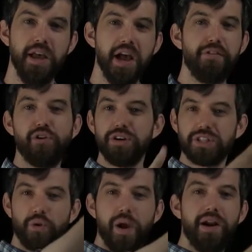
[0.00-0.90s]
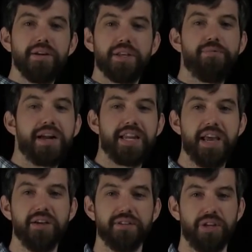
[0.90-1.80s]
And of course, squares and
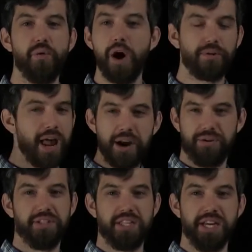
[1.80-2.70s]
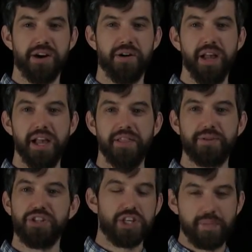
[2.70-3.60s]
rectangles and quadrilaterals here,
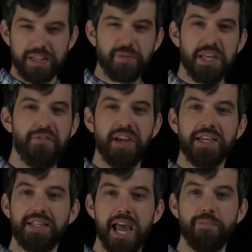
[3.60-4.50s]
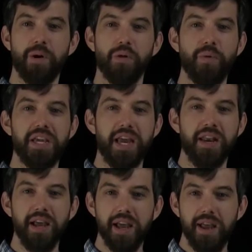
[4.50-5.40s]
this is just my specific example. We
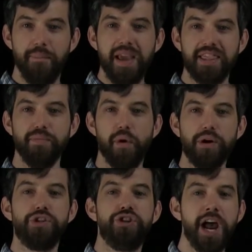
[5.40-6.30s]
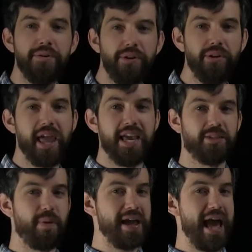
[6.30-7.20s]
can make the more general
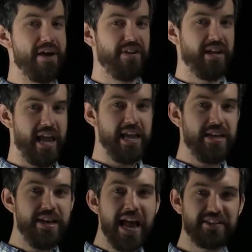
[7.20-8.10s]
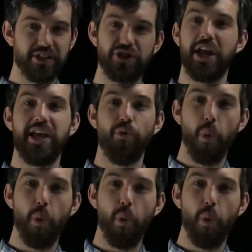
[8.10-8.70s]
case by having a nested chain.